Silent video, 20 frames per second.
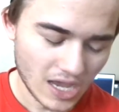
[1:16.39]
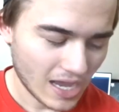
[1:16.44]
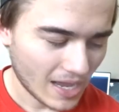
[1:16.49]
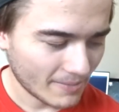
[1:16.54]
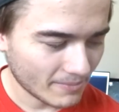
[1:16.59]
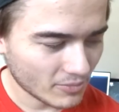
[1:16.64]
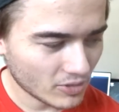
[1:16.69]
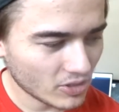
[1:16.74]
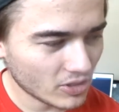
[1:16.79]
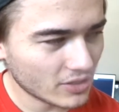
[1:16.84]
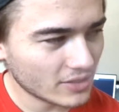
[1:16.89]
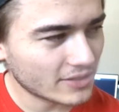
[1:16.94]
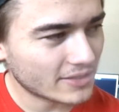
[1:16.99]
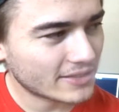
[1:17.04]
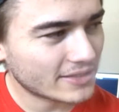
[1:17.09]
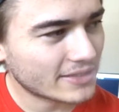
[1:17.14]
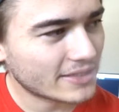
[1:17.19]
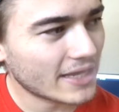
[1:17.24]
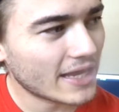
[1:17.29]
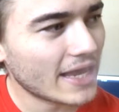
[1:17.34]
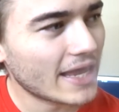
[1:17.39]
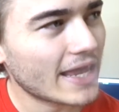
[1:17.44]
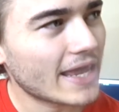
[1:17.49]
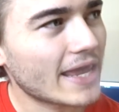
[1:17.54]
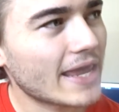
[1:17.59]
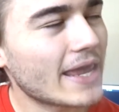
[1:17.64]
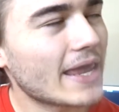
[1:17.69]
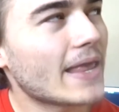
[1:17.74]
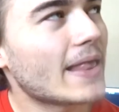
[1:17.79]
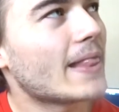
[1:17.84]
I'm gonna
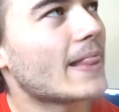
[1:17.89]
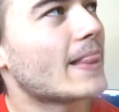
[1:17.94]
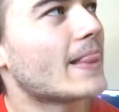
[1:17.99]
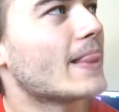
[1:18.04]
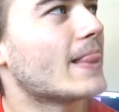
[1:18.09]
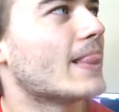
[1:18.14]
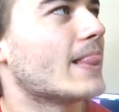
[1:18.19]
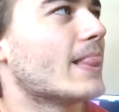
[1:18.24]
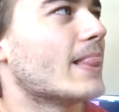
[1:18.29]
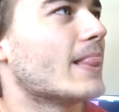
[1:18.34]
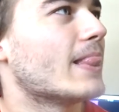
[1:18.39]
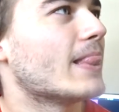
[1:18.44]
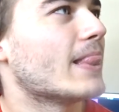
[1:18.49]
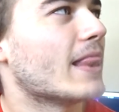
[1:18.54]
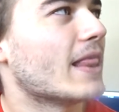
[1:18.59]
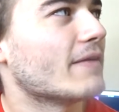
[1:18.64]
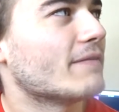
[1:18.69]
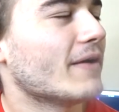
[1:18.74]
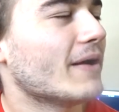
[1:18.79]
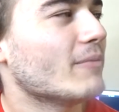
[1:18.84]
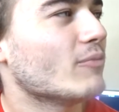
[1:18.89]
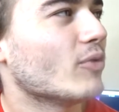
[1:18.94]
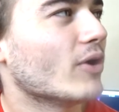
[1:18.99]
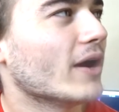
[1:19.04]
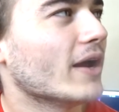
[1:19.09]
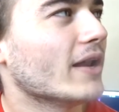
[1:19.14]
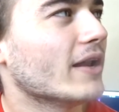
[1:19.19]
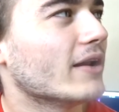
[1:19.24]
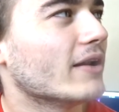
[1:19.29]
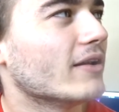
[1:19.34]
say, if I'm
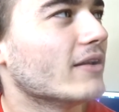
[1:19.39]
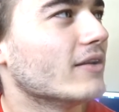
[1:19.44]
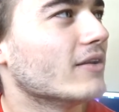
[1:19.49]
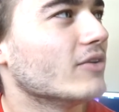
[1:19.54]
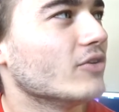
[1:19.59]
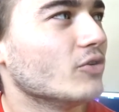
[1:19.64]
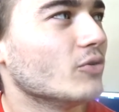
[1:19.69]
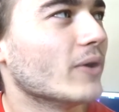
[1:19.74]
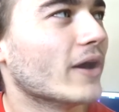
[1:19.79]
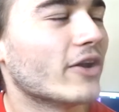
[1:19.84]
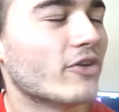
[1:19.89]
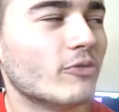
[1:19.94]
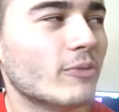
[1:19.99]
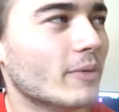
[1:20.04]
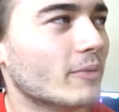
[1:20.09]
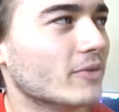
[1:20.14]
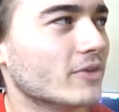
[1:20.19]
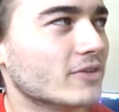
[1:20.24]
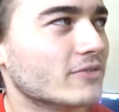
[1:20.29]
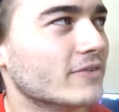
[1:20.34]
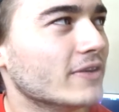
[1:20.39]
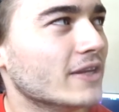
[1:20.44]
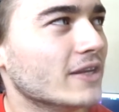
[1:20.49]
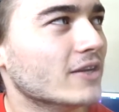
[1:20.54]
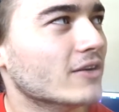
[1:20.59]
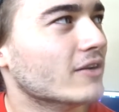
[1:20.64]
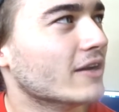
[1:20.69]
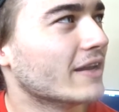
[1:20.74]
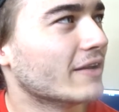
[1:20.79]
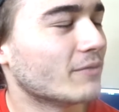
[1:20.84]
right, you gotta remember this
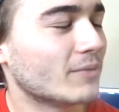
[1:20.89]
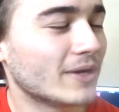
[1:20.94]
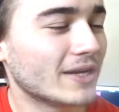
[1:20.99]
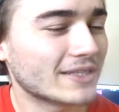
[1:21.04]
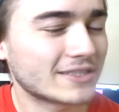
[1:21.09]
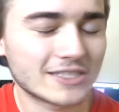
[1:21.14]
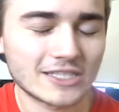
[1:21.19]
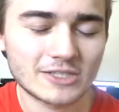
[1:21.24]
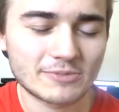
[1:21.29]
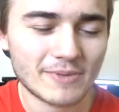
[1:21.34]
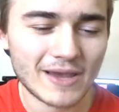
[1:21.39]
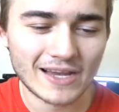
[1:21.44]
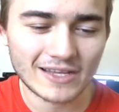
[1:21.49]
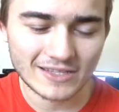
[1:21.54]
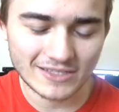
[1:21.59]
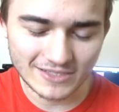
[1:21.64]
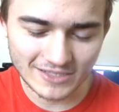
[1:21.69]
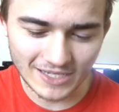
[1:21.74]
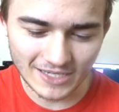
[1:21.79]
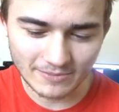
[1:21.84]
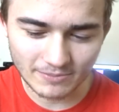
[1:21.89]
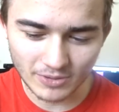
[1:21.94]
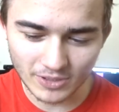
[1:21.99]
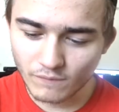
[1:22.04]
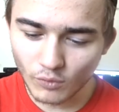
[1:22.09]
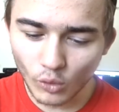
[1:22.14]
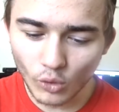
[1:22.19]
video. And everybody has to smack this like button.